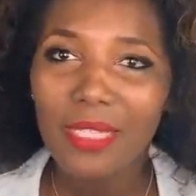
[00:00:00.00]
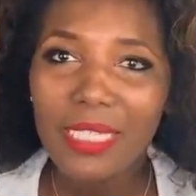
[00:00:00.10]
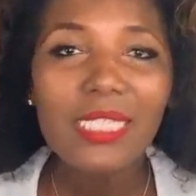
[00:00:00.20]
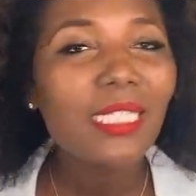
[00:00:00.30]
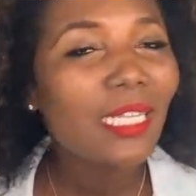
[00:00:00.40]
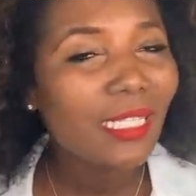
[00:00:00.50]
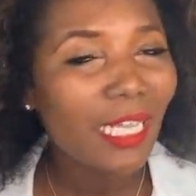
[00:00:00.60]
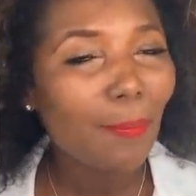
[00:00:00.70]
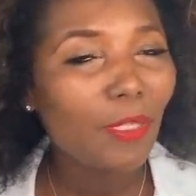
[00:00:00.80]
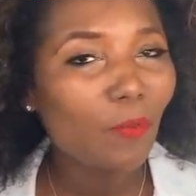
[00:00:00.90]
This is an
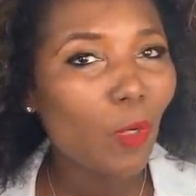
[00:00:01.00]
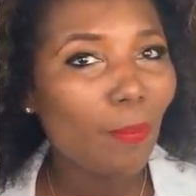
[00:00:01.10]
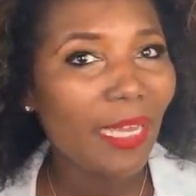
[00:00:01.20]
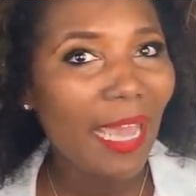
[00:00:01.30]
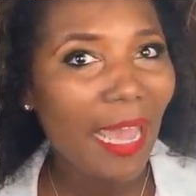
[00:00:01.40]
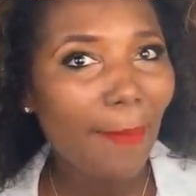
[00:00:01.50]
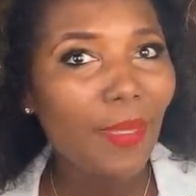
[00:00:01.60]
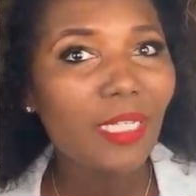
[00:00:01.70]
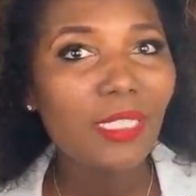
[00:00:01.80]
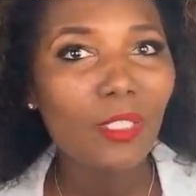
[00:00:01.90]
example of what may
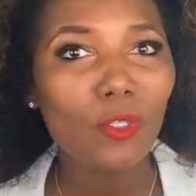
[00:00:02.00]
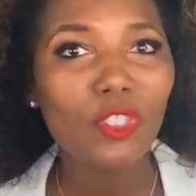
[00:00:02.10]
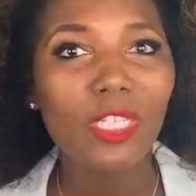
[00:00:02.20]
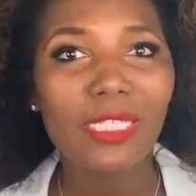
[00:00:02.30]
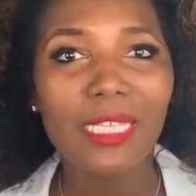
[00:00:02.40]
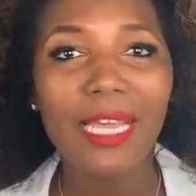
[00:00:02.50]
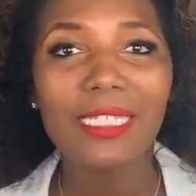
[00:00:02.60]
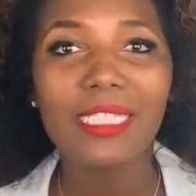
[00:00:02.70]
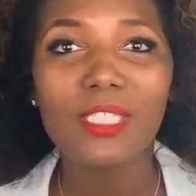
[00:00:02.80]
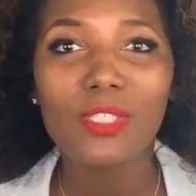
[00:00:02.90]
happen in social
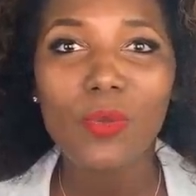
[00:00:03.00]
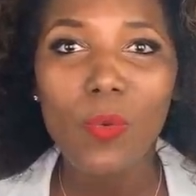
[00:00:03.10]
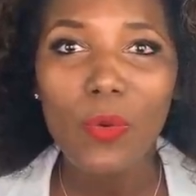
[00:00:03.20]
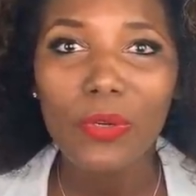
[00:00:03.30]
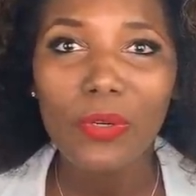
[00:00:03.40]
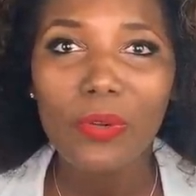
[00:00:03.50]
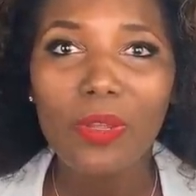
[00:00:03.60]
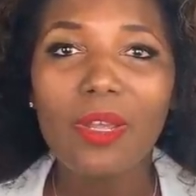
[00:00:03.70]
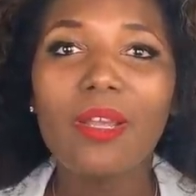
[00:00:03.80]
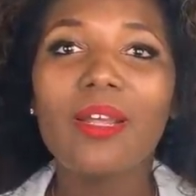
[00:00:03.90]
anxiety disorder.
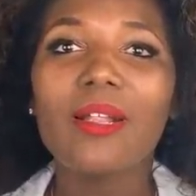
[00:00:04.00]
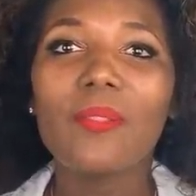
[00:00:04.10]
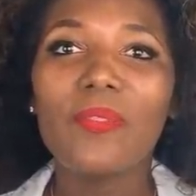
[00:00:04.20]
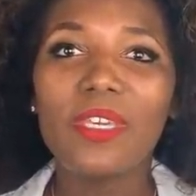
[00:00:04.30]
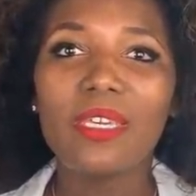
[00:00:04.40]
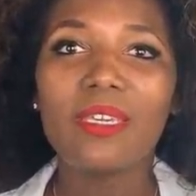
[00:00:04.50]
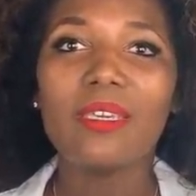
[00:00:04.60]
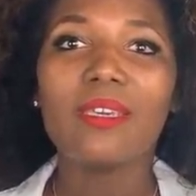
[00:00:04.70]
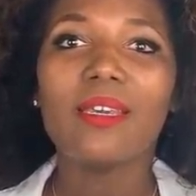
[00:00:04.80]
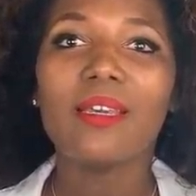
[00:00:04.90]

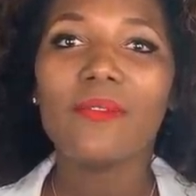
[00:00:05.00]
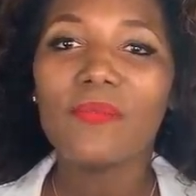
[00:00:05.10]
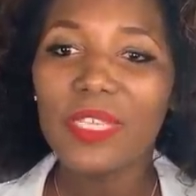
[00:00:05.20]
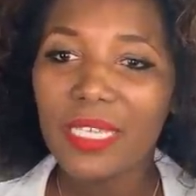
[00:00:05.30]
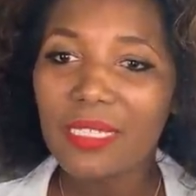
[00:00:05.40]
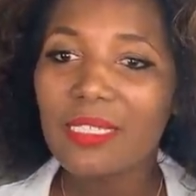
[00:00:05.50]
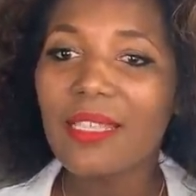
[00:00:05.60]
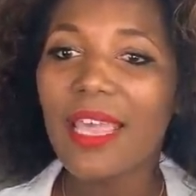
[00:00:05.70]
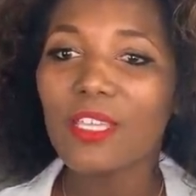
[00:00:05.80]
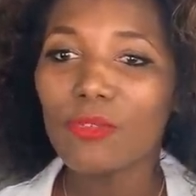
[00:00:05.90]
The things
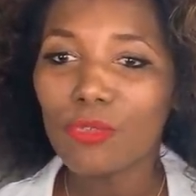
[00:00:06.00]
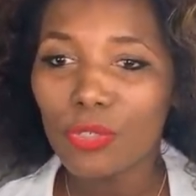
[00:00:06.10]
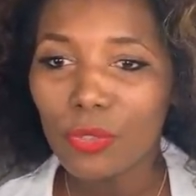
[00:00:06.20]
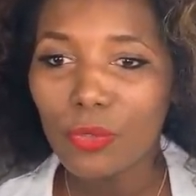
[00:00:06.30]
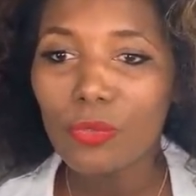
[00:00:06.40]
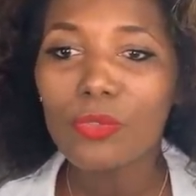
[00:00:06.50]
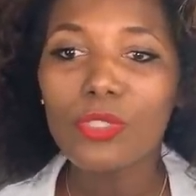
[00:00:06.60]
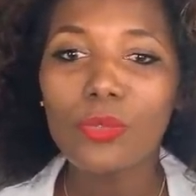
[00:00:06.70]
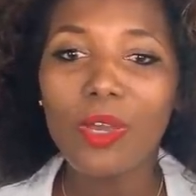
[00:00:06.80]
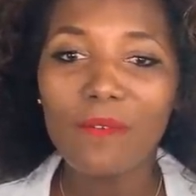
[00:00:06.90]
that you do
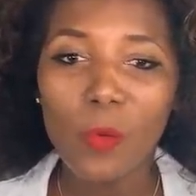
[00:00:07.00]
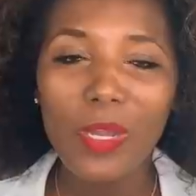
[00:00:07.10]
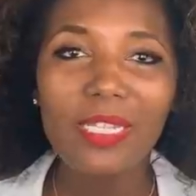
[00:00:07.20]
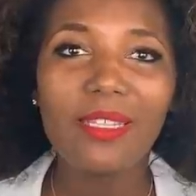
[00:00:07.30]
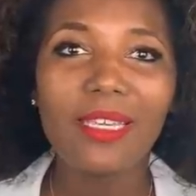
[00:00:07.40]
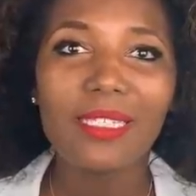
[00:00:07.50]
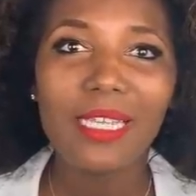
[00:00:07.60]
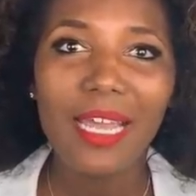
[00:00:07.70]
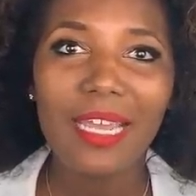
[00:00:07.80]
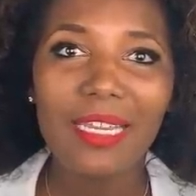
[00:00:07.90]
to avoid the
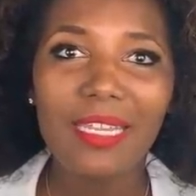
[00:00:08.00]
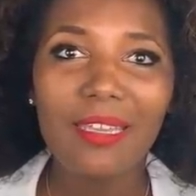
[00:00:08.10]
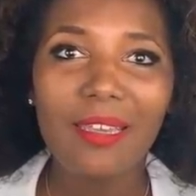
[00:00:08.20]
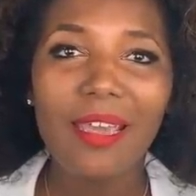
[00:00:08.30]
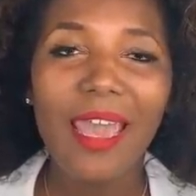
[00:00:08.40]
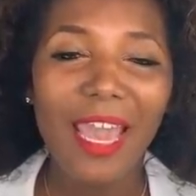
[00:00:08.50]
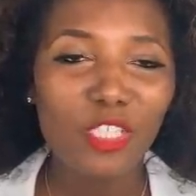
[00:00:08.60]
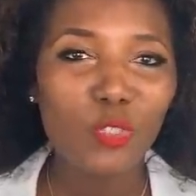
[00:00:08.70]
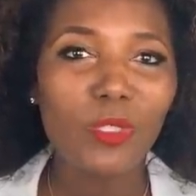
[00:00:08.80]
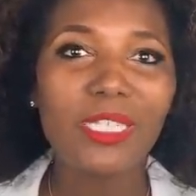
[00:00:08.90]
anxiety
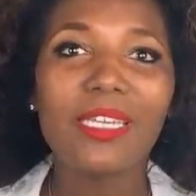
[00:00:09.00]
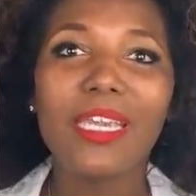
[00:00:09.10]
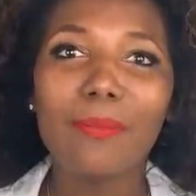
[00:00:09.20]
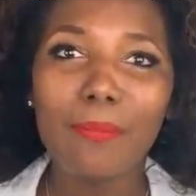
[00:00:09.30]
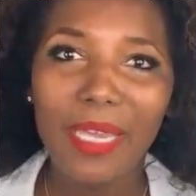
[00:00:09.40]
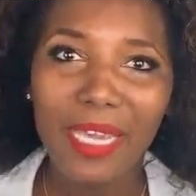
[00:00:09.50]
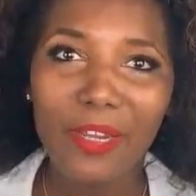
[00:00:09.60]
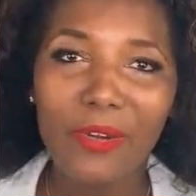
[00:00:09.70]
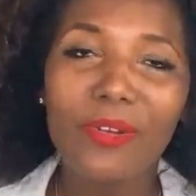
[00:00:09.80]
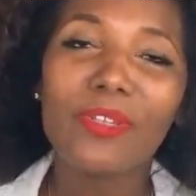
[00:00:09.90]
actually
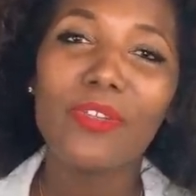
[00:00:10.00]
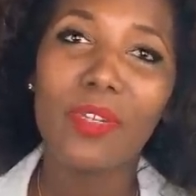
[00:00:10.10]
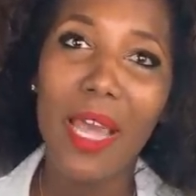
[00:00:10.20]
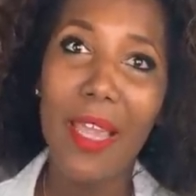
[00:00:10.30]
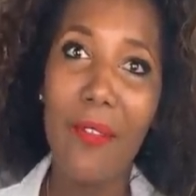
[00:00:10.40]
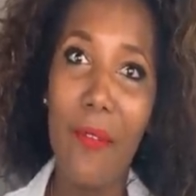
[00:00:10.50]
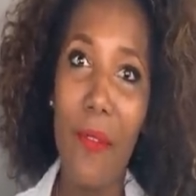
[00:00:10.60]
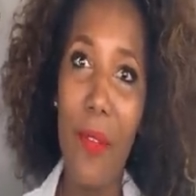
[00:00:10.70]
impair your life.